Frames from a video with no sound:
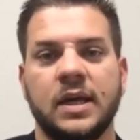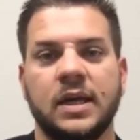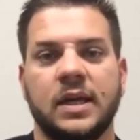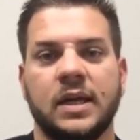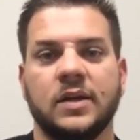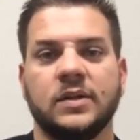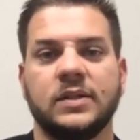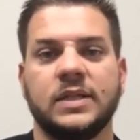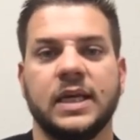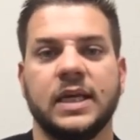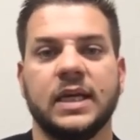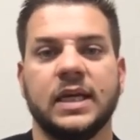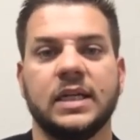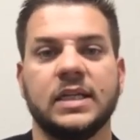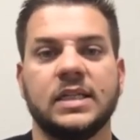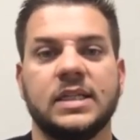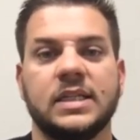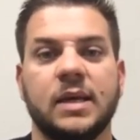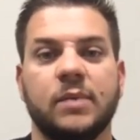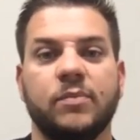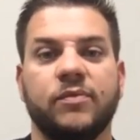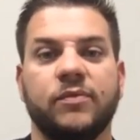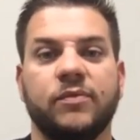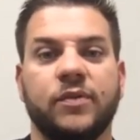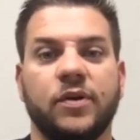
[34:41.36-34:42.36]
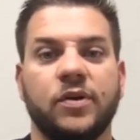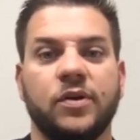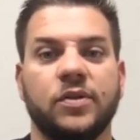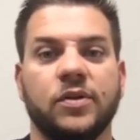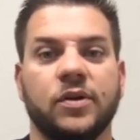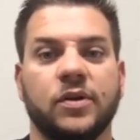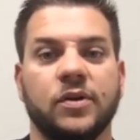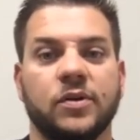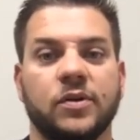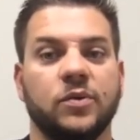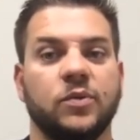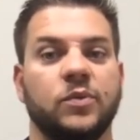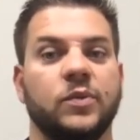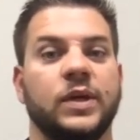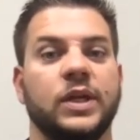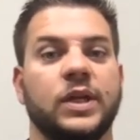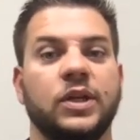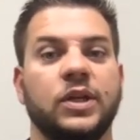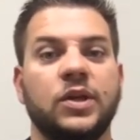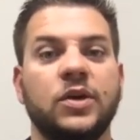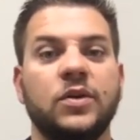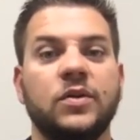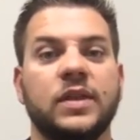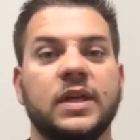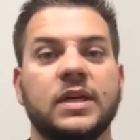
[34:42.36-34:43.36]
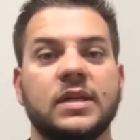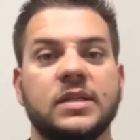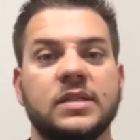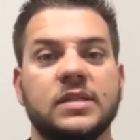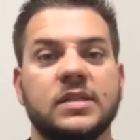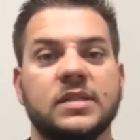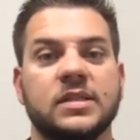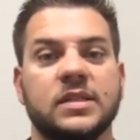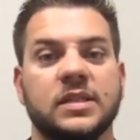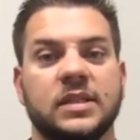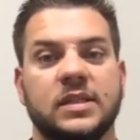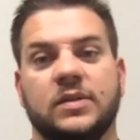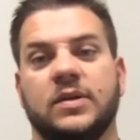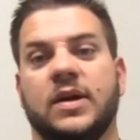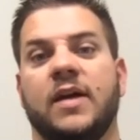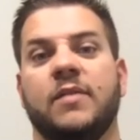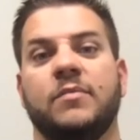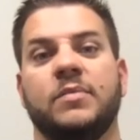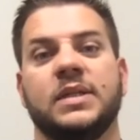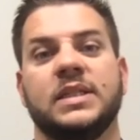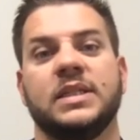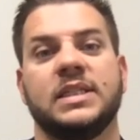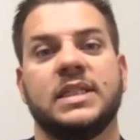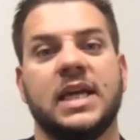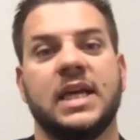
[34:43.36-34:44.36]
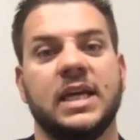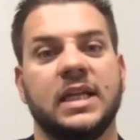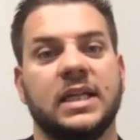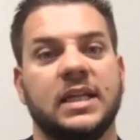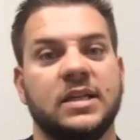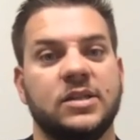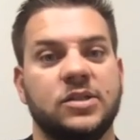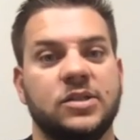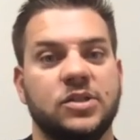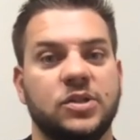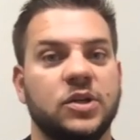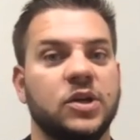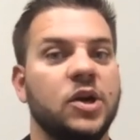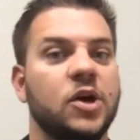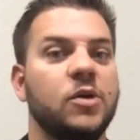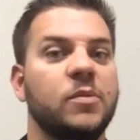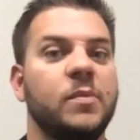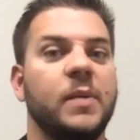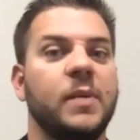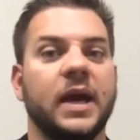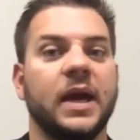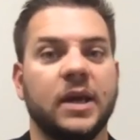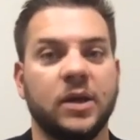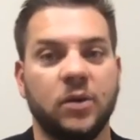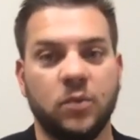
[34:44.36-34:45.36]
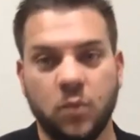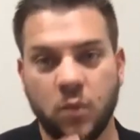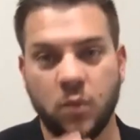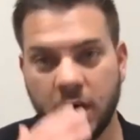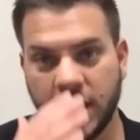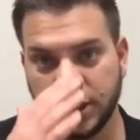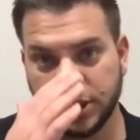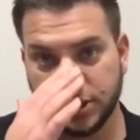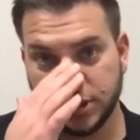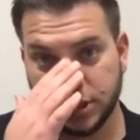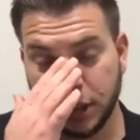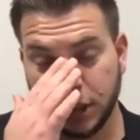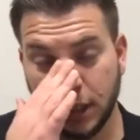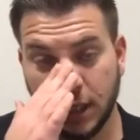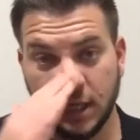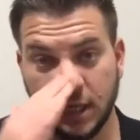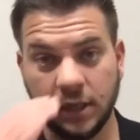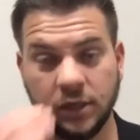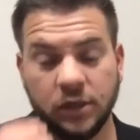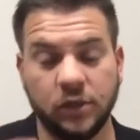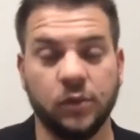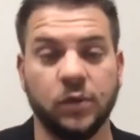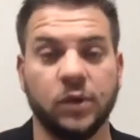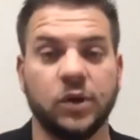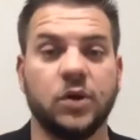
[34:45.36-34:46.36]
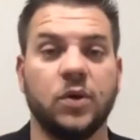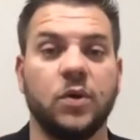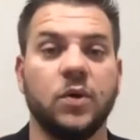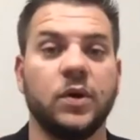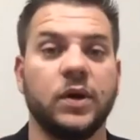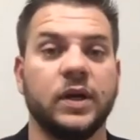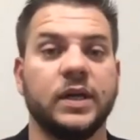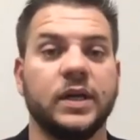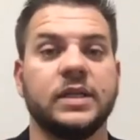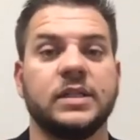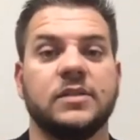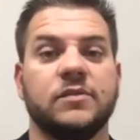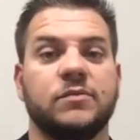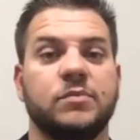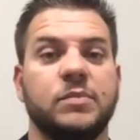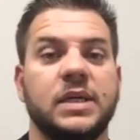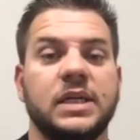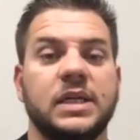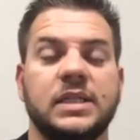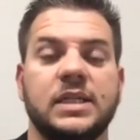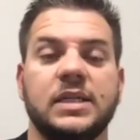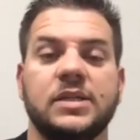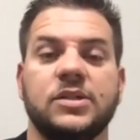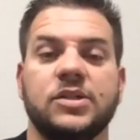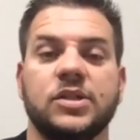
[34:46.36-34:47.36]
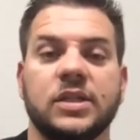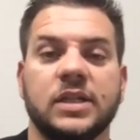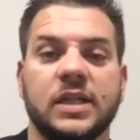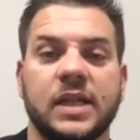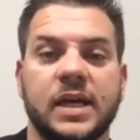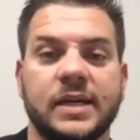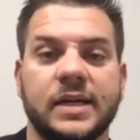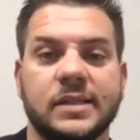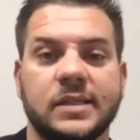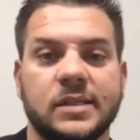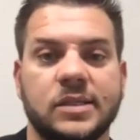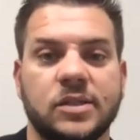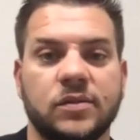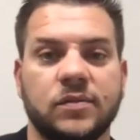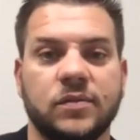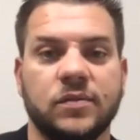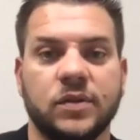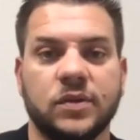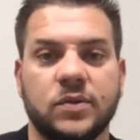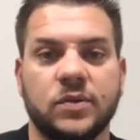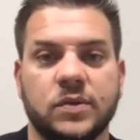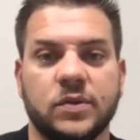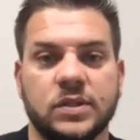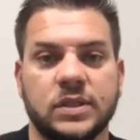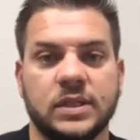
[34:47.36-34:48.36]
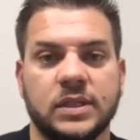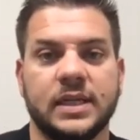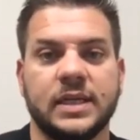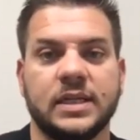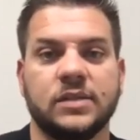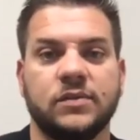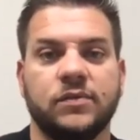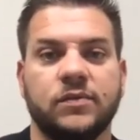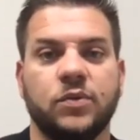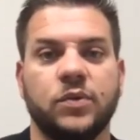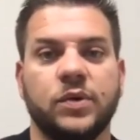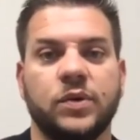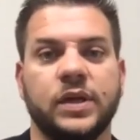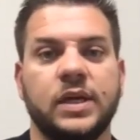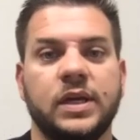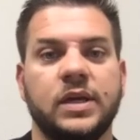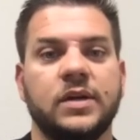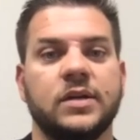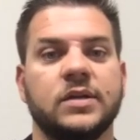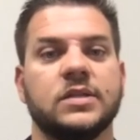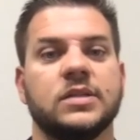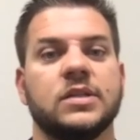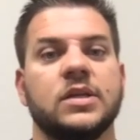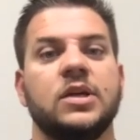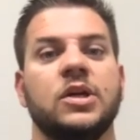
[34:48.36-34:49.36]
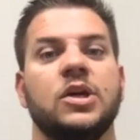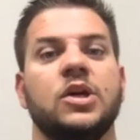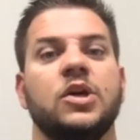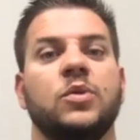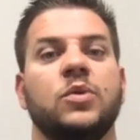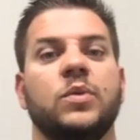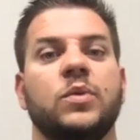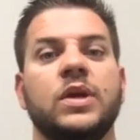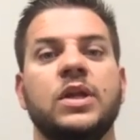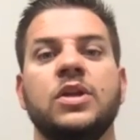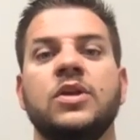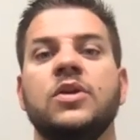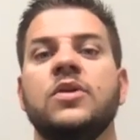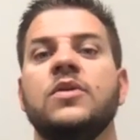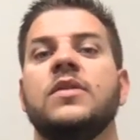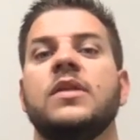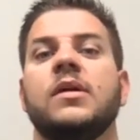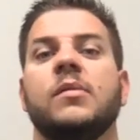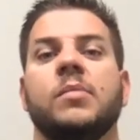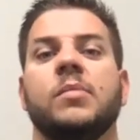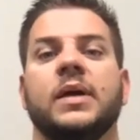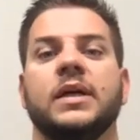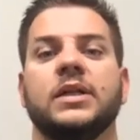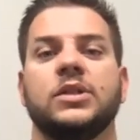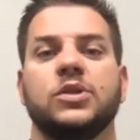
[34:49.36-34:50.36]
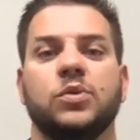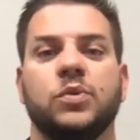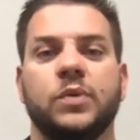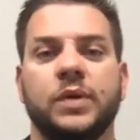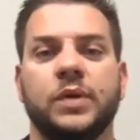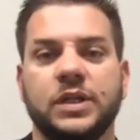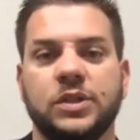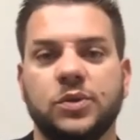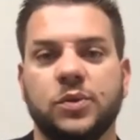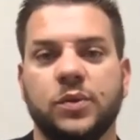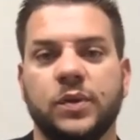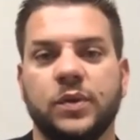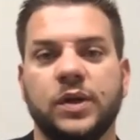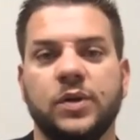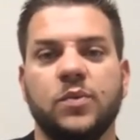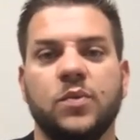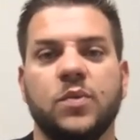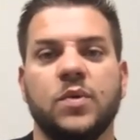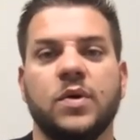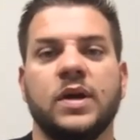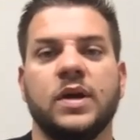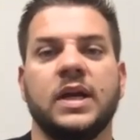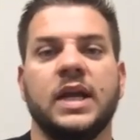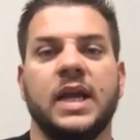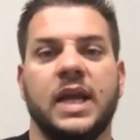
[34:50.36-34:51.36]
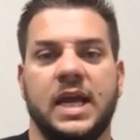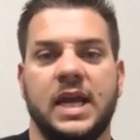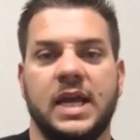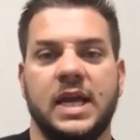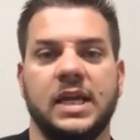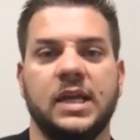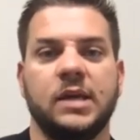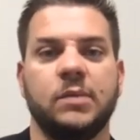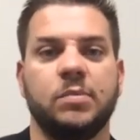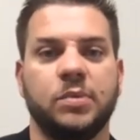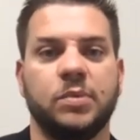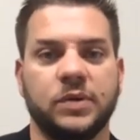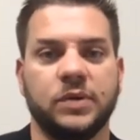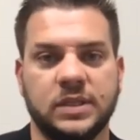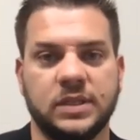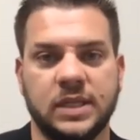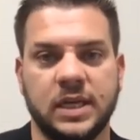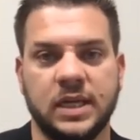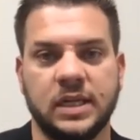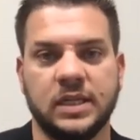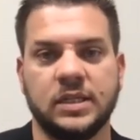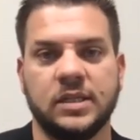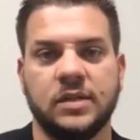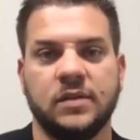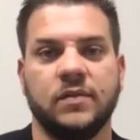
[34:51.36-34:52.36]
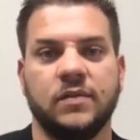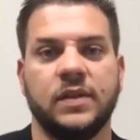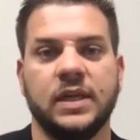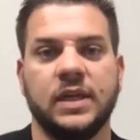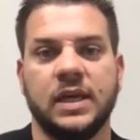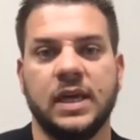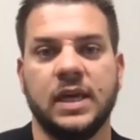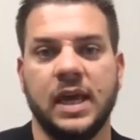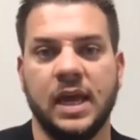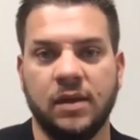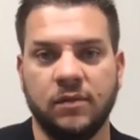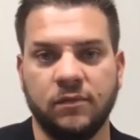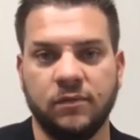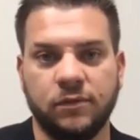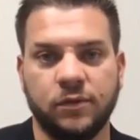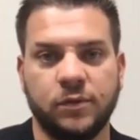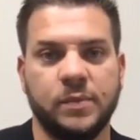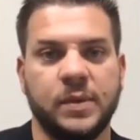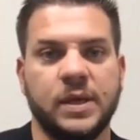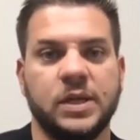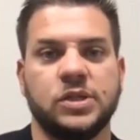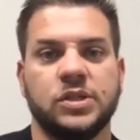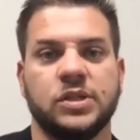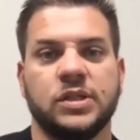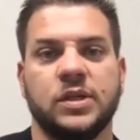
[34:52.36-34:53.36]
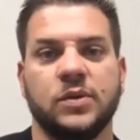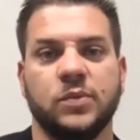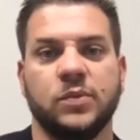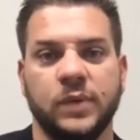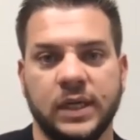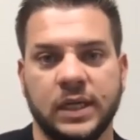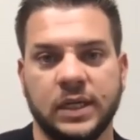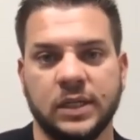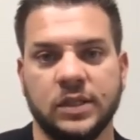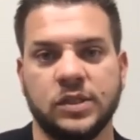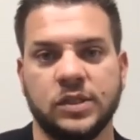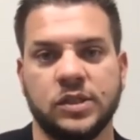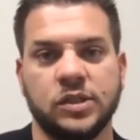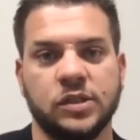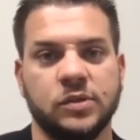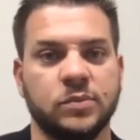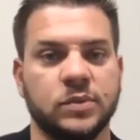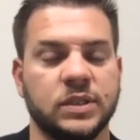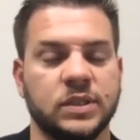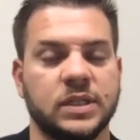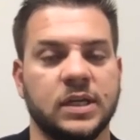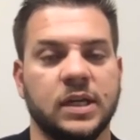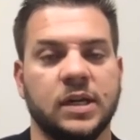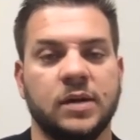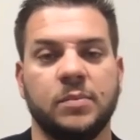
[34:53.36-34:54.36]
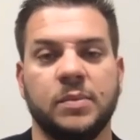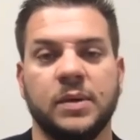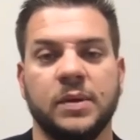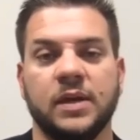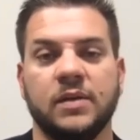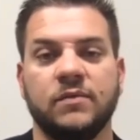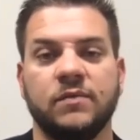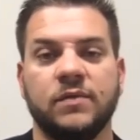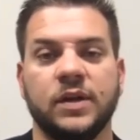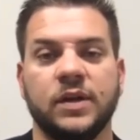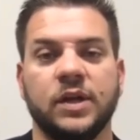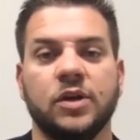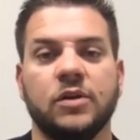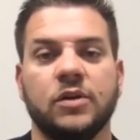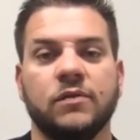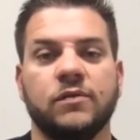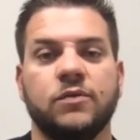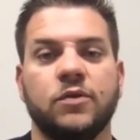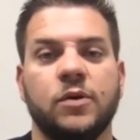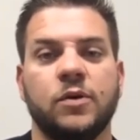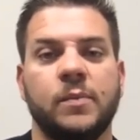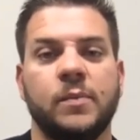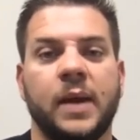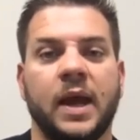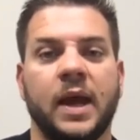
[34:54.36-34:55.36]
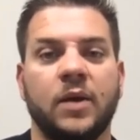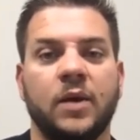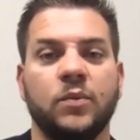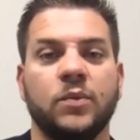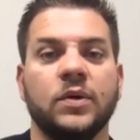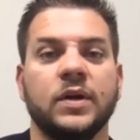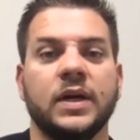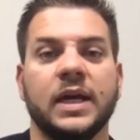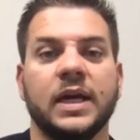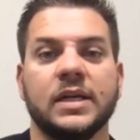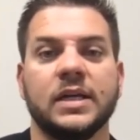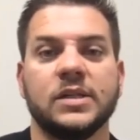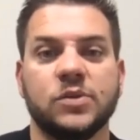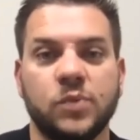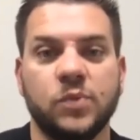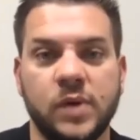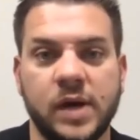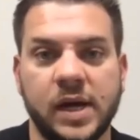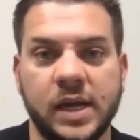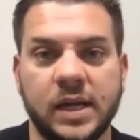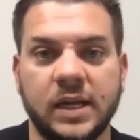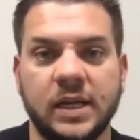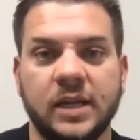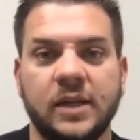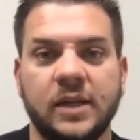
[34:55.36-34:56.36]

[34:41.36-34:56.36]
Now take it a step further. We knew this. I've been saying this. You can go back and watch the recordings of me teaching classes over the course of the last 4 years. We knew that by 2021, 80% of the information that we consume was going to be in video format. Well, guess what?